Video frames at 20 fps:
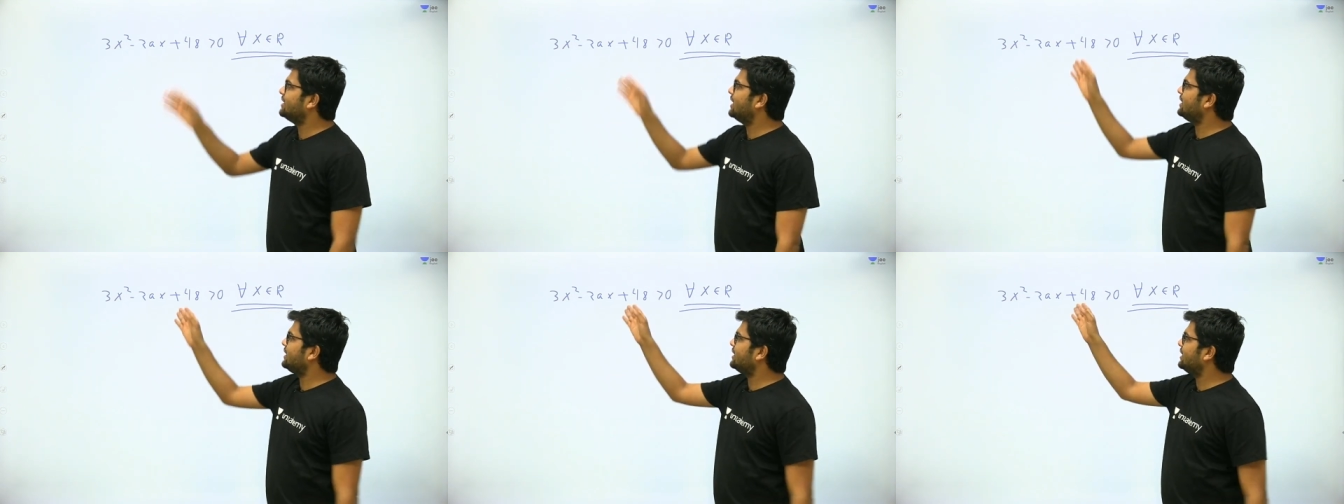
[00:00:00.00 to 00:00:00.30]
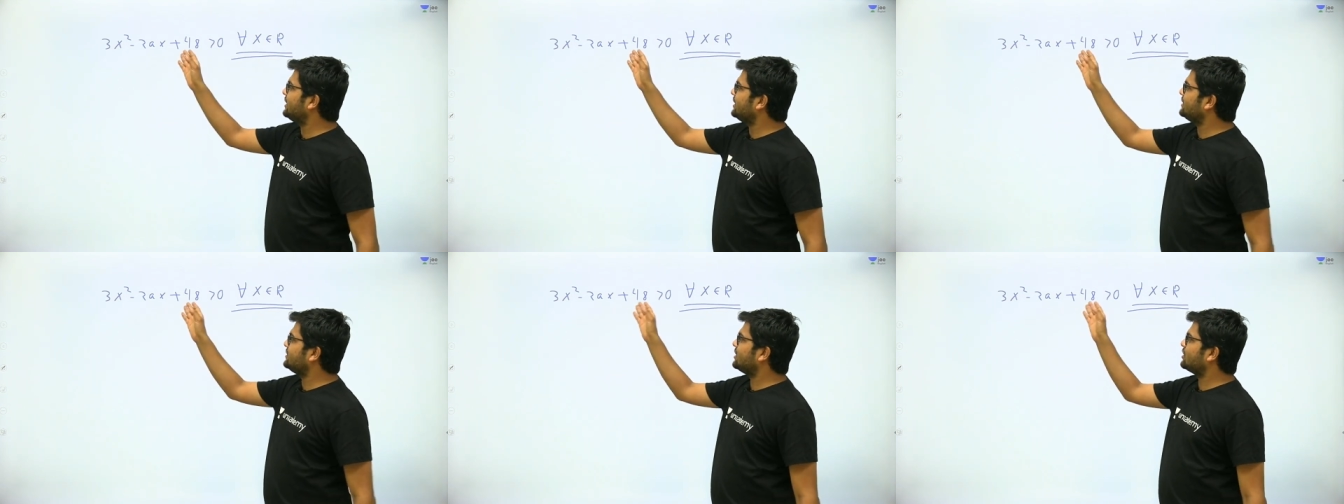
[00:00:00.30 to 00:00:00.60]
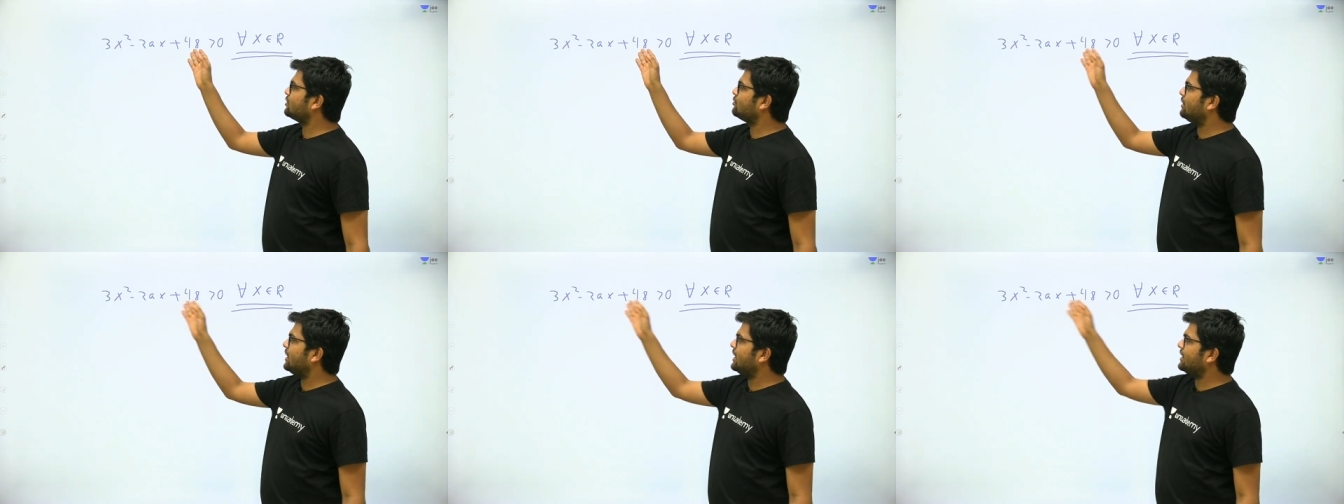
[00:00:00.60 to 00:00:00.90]
that it is
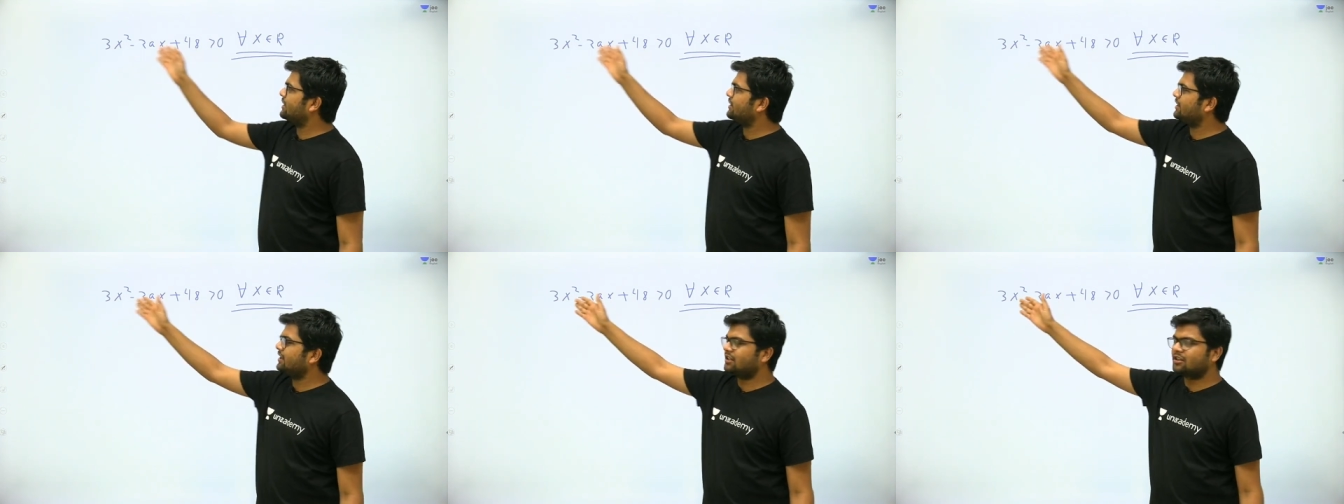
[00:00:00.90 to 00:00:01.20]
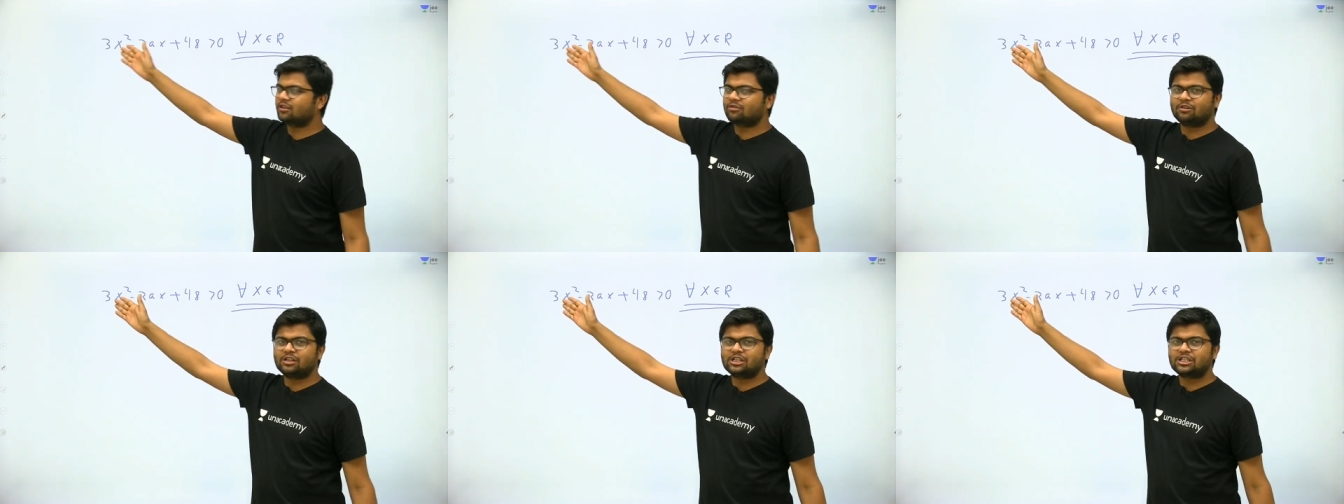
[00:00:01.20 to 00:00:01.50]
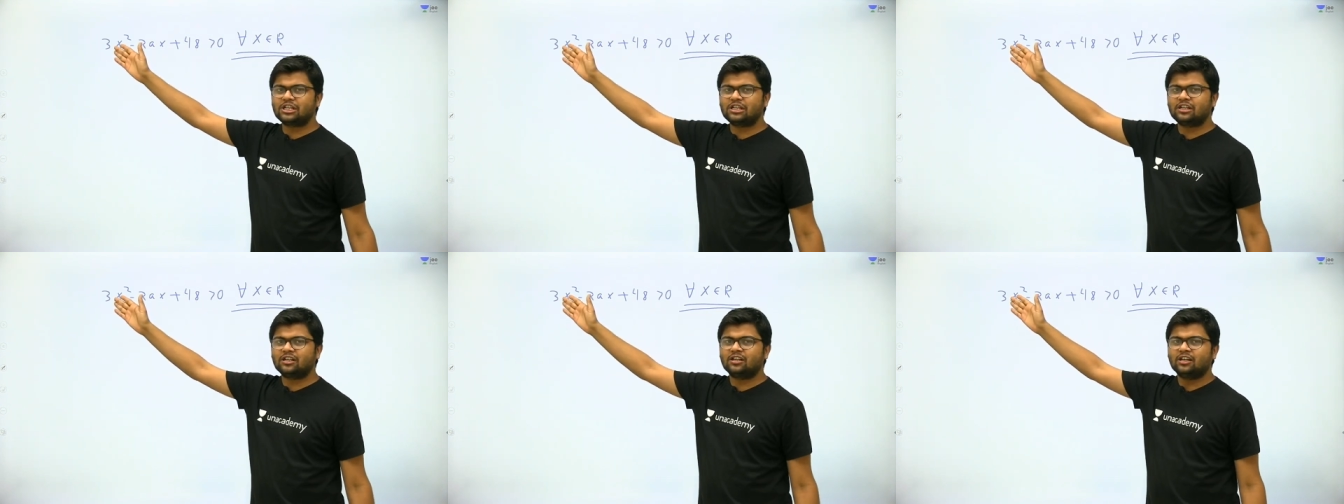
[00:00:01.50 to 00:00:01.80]
a quadratic
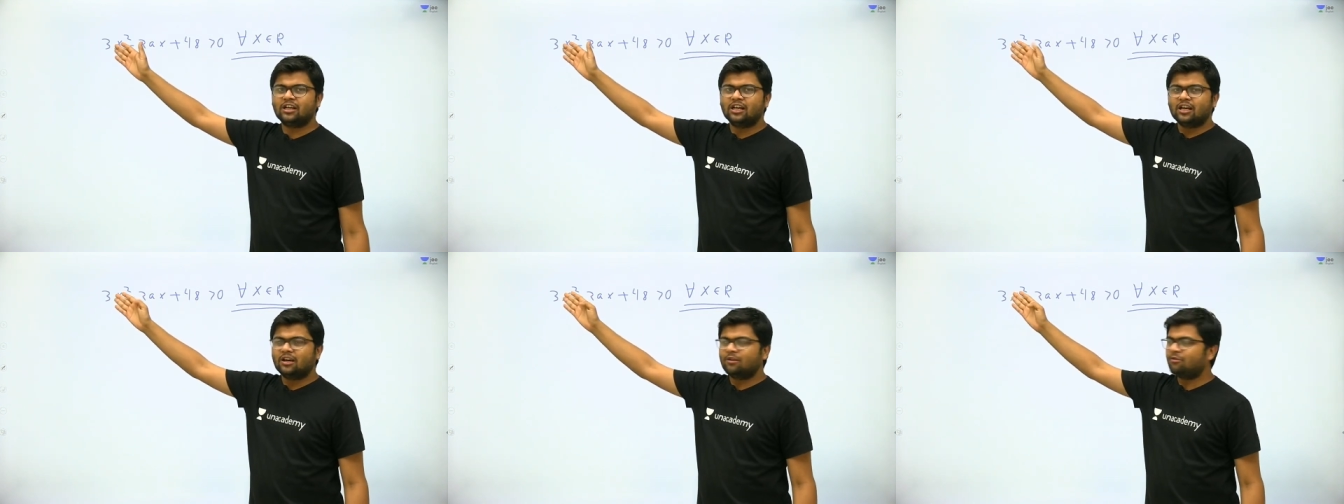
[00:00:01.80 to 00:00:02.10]
equation